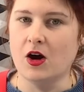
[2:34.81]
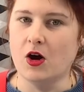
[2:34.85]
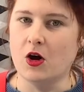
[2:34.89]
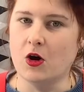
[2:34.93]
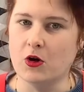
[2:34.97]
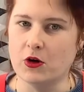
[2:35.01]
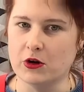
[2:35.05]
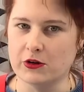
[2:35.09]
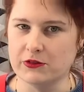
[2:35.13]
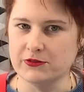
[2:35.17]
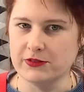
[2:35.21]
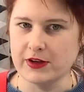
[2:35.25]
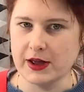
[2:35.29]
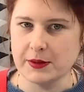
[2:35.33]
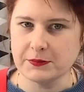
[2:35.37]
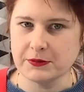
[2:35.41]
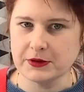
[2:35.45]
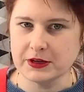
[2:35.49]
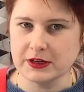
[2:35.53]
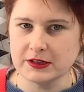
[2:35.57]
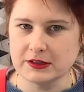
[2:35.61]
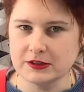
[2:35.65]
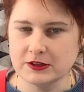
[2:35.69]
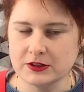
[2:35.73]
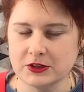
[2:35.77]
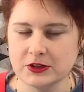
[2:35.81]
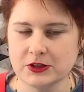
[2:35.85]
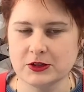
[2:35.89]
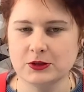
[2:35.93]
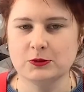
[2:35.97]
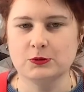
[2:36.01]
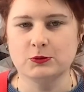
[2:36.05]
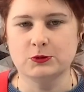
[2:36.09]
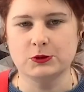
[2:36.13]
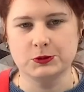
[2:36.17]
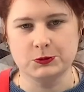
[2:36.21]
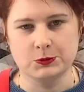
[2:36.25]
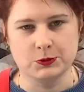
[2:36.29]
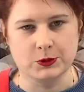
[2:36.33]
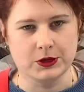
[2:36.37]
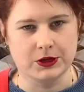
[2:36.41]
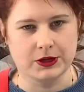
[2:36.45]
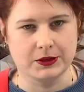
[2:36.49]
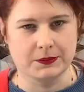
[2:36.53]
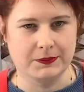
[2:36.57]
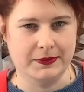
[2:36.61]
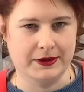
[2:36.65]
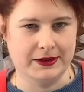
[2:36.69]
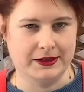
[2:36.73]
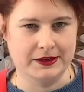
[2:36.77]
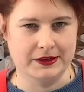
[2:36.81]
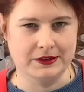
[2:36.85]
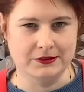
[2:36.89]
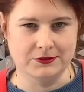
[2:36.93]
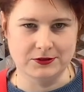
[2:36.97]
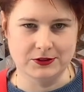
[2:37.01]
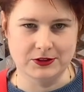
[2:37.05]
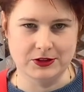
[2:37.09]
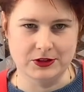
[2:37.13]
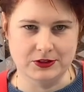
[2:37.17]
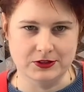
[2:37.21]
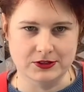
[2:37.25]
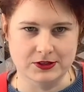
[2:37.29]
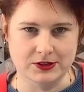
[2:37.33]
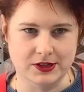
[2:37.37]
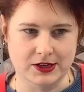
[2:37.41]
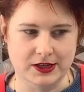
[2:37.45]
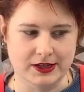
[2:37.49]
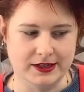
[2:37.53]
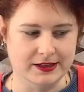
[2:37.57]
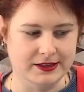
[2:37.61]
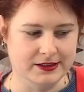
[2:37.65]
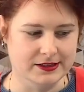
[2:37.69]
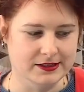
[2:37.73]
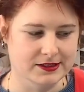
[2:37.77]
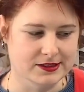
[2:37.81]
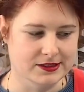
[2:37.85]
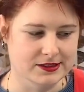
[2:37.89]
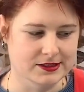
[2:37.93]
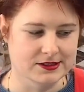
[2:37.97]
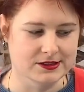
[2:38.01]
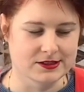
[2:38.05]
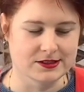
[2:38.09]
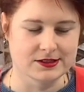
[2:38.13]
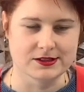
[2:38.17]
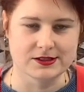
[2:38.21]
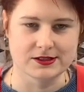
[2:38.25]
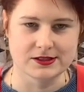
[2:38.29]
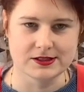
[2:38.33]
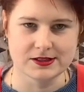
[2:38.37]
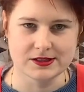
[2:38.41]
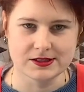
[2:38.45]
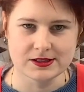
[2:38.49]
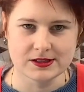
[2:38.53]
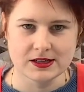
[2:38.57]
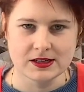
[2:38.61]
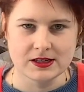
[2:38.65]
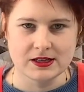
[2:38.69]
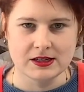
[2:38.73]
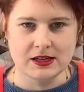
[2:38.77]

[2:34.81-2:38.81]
or fabric glue would work better for those kind of instances